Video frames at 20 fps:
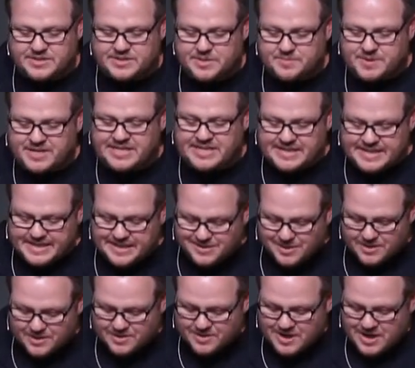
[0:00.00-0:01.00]
to be
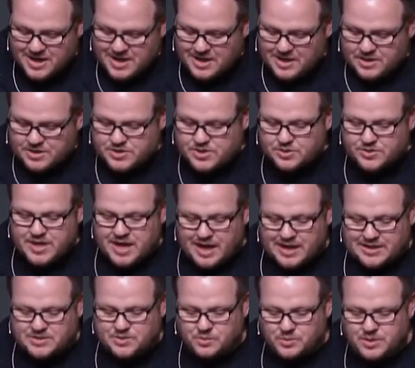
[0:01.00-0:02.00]
near to
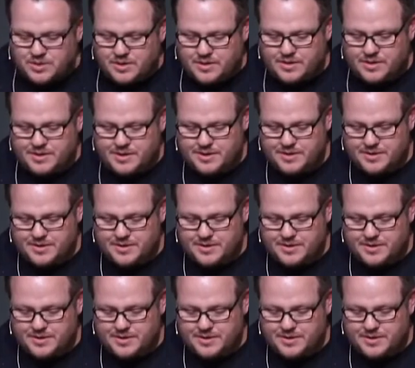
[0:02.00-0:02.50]
God's word.